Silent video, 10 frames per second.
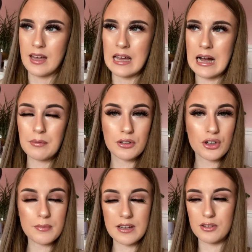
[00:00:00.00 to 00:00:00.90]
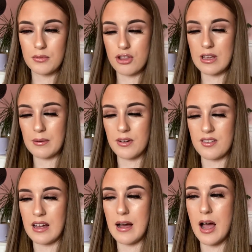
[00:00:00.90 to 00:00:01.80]
I'm going to go make some lunch now
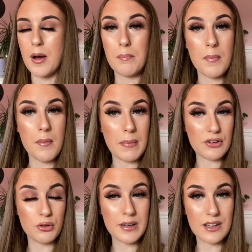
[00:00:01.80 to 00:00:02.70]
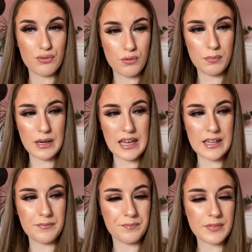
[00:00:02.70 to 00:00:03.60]
because uh, my tummy is
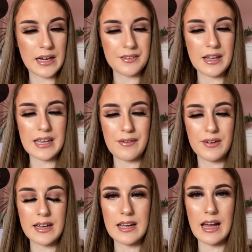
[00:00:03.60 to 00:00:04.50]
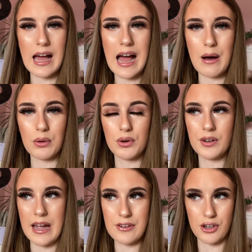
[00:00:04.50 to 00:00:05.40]
rumbling. And then I think I'll go
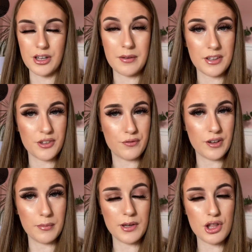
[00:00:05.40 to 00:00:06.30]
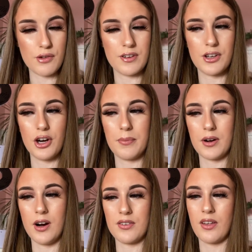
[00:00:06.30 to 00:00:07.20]
and head on and film a YouTube video
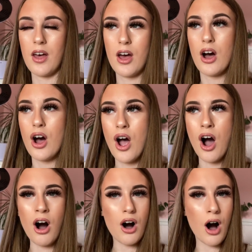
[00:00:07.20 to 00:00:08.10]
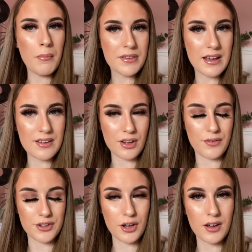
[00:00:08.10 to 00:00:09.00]
because on my days off
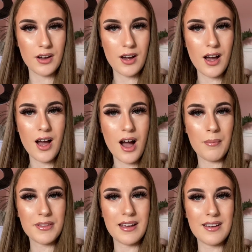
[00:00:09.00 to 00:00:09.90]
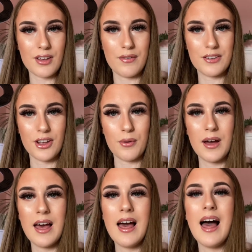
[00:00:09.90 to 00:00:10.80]
I do on my days off I do
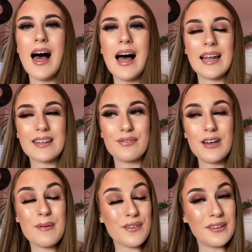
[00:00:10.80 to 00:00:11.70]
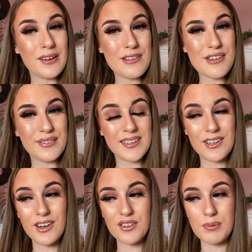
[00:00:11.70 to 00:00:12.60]
like to film a few YouTube
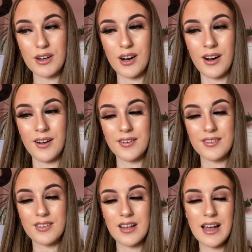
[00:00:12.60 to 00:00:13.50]
videos because